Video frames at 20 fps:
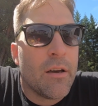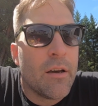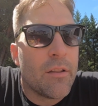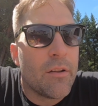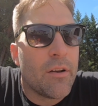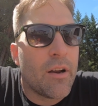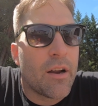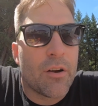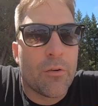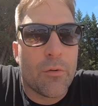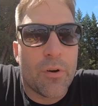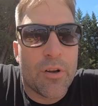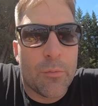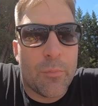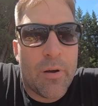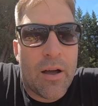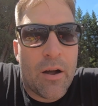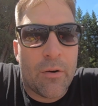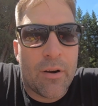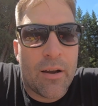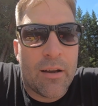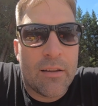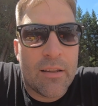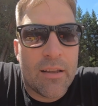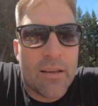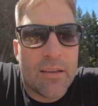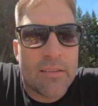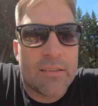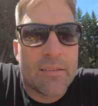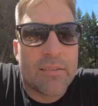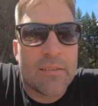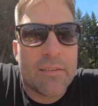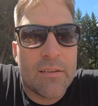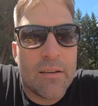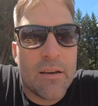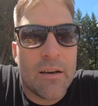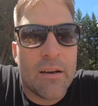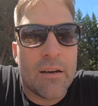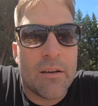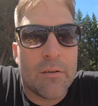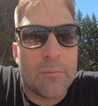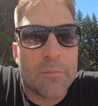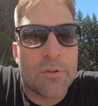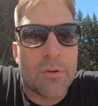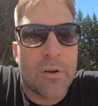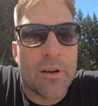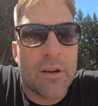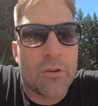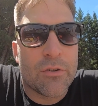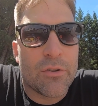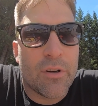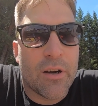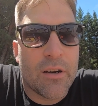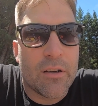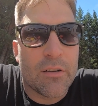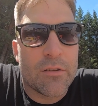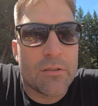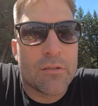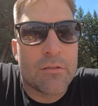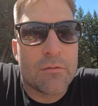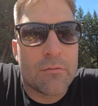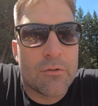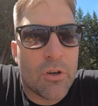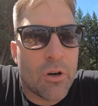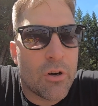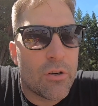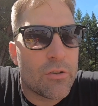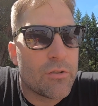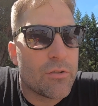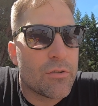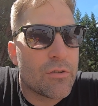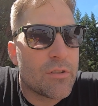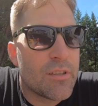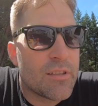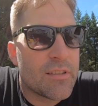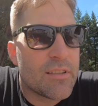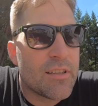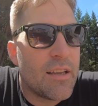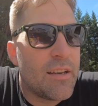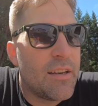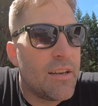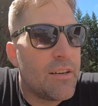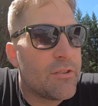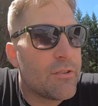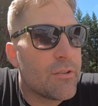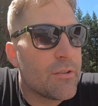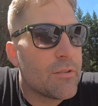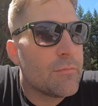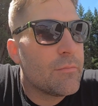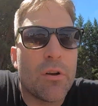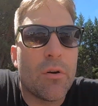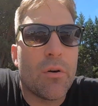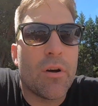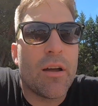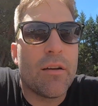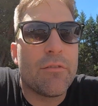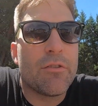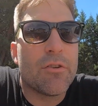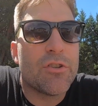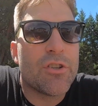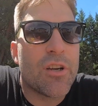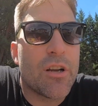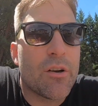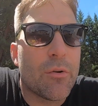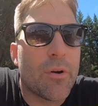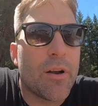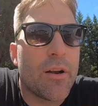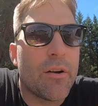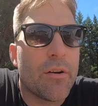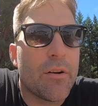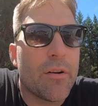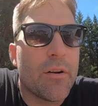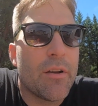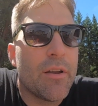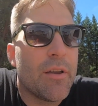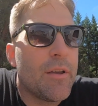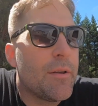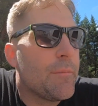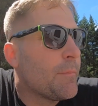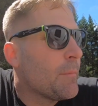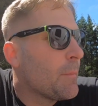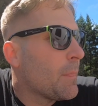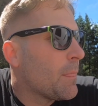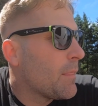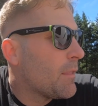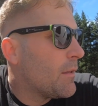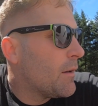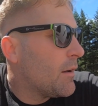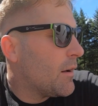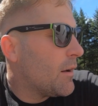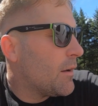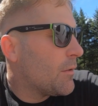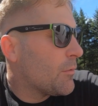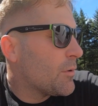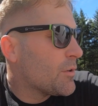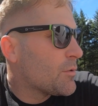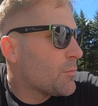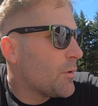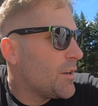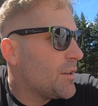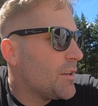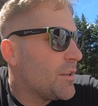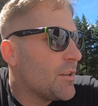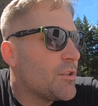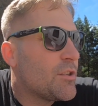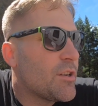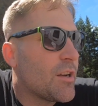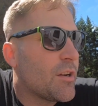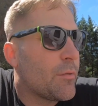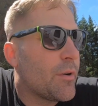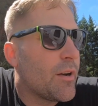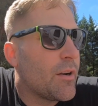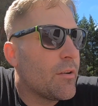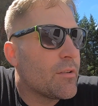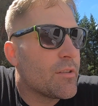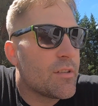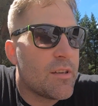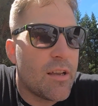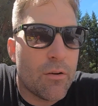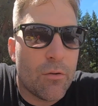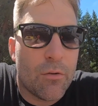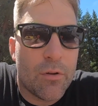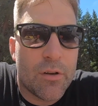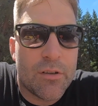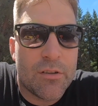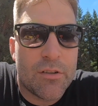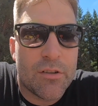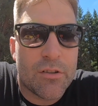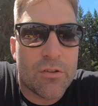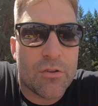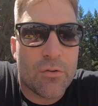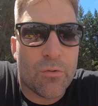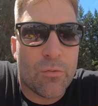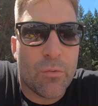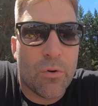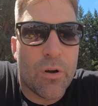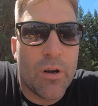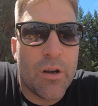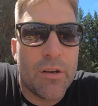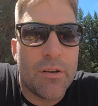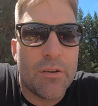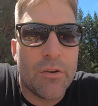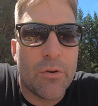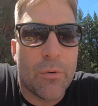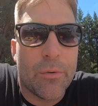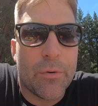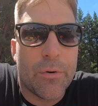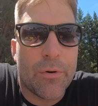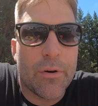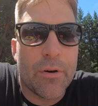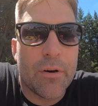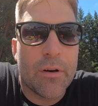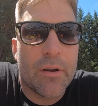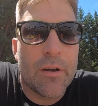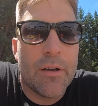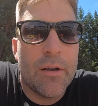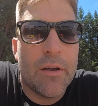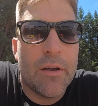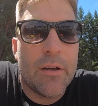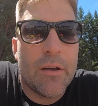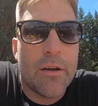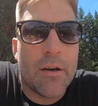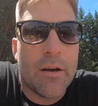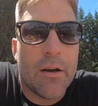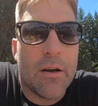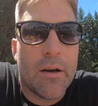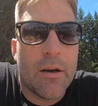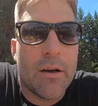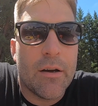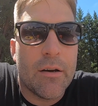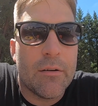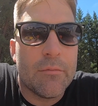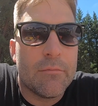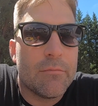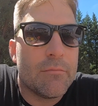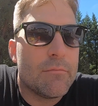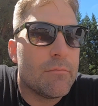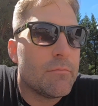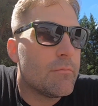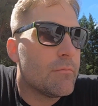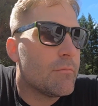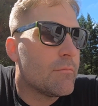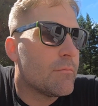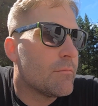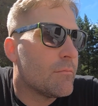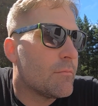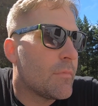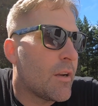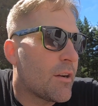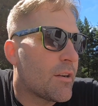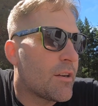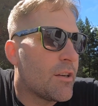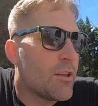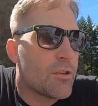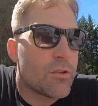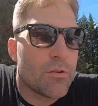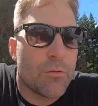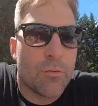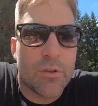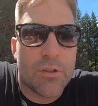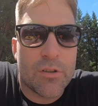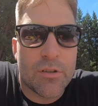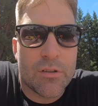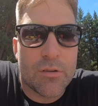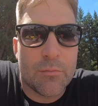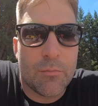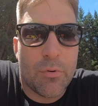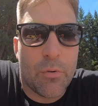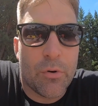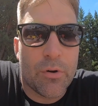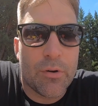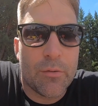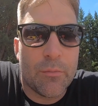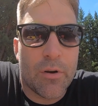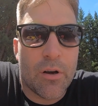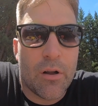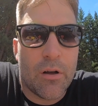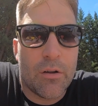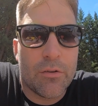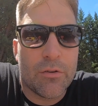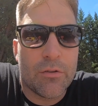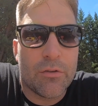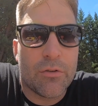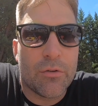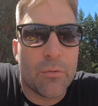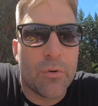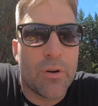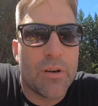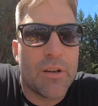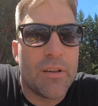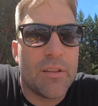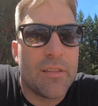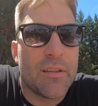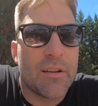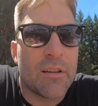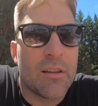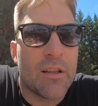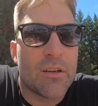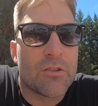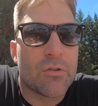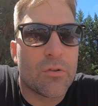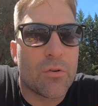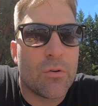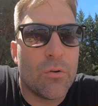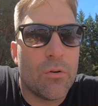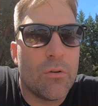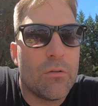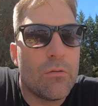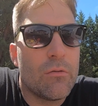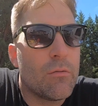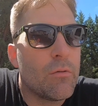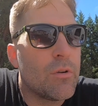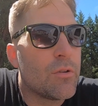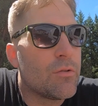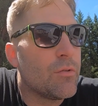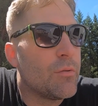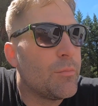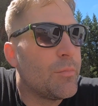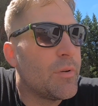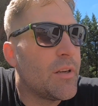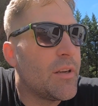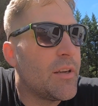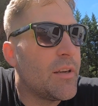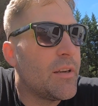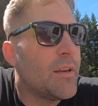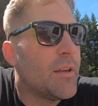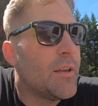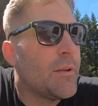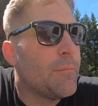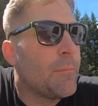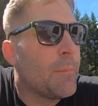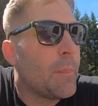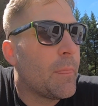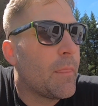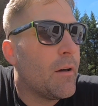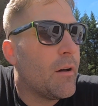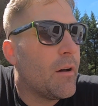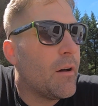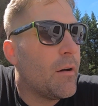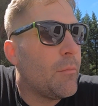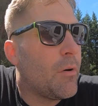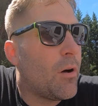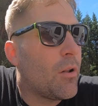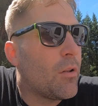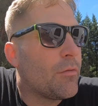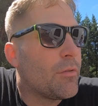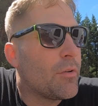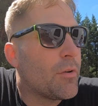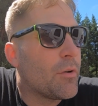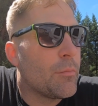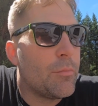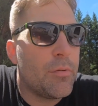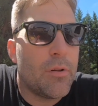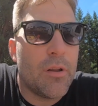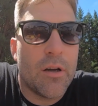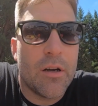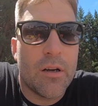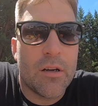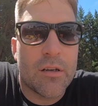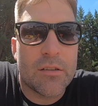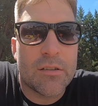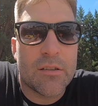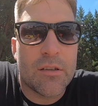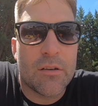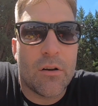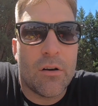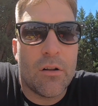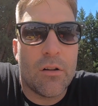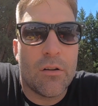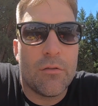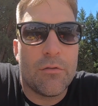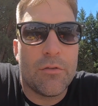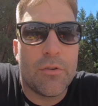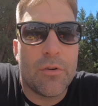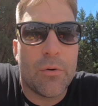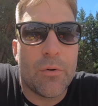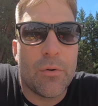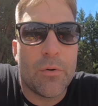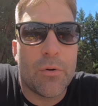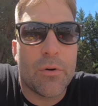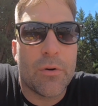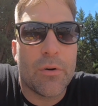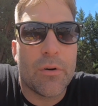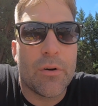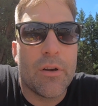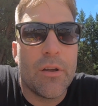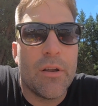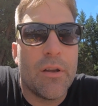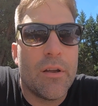They're not going to run your power outlets, so hair dryers, chargers, things of that nature. If you don't have your generator, the reason why you need a generator is not only just to run your air conditioner, which is important, but also to run anything electrical, which would be all of your plugs and all of your